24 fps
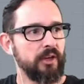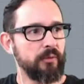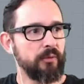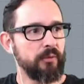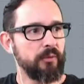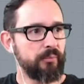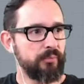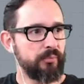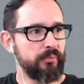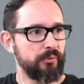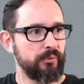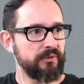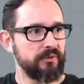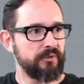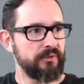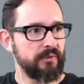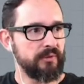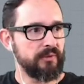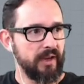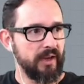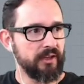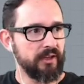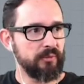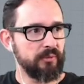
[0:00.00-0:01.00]
put
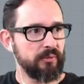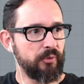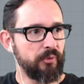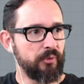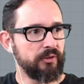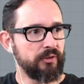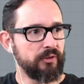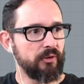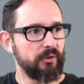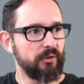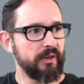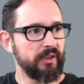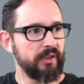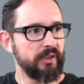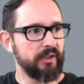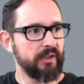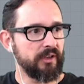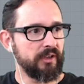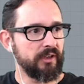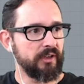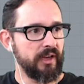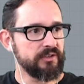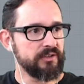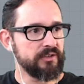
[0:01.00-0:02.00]
edit point on, and you
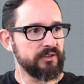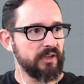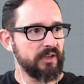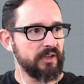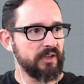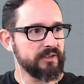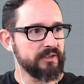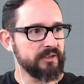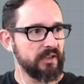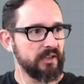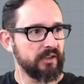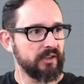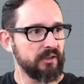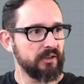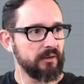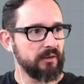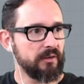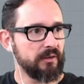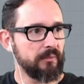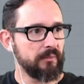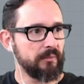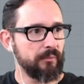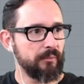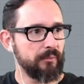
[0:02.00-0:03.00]
can start selecting
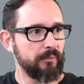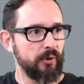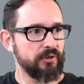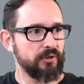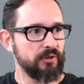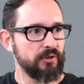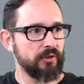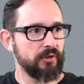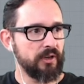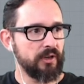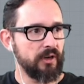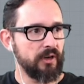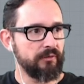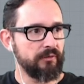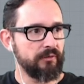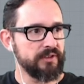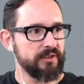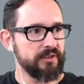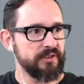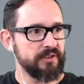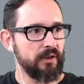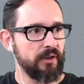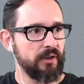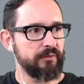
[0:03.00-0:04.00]
points on the curve
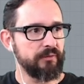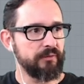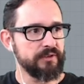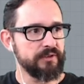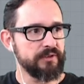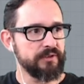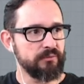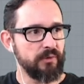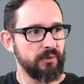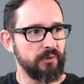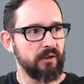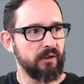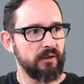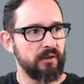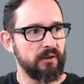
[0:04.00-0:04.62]
itself as well.